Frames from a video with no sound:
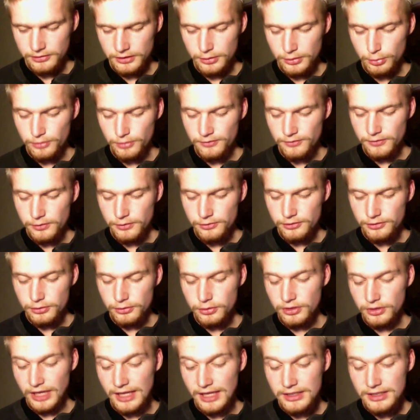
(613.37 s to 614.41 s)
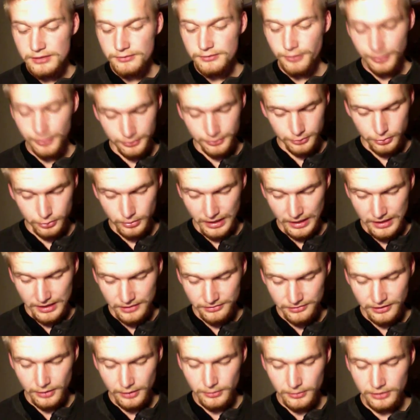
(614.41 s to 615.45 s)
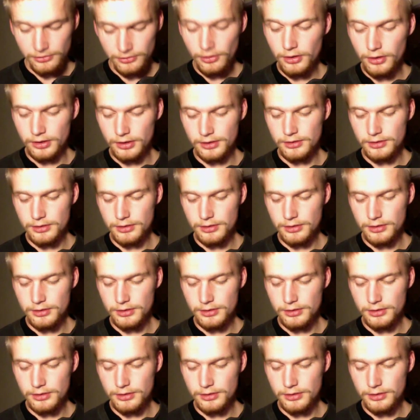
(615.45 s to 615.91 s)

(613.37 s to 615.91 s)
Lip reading: it refused to look any farther away as they went on.